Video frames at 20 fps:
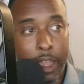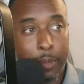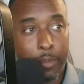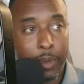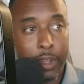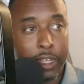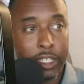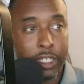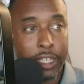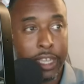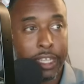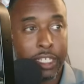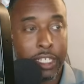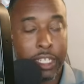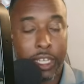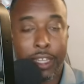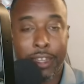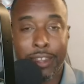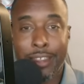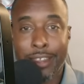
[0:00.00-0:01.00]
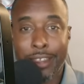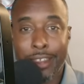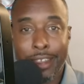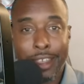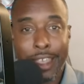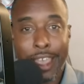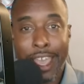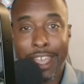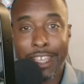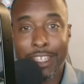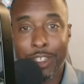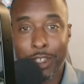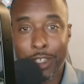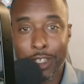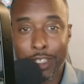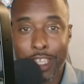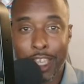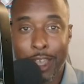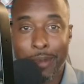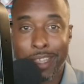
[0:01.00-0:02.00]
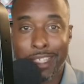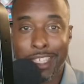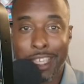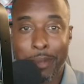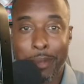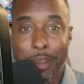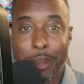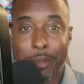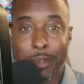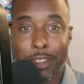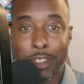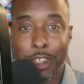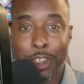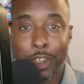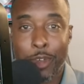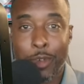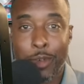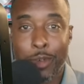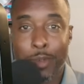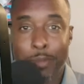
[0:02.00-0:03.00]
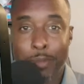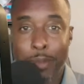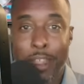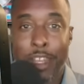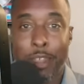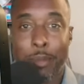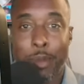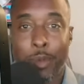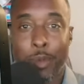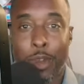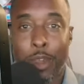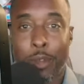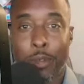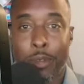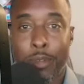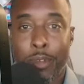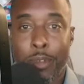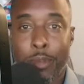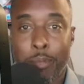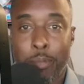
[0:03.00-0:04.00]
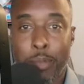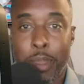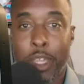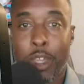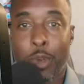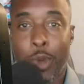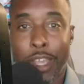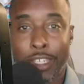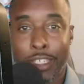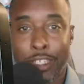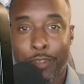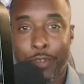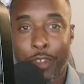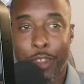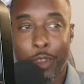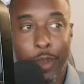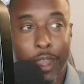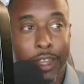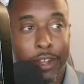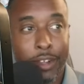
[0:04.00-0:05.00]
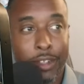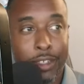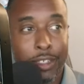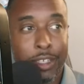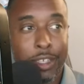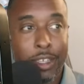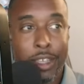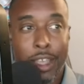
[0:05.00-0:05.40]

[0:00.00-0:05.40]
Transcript: Appreciate you. And as you could tell by segment number two, my number one big question for the Raiders,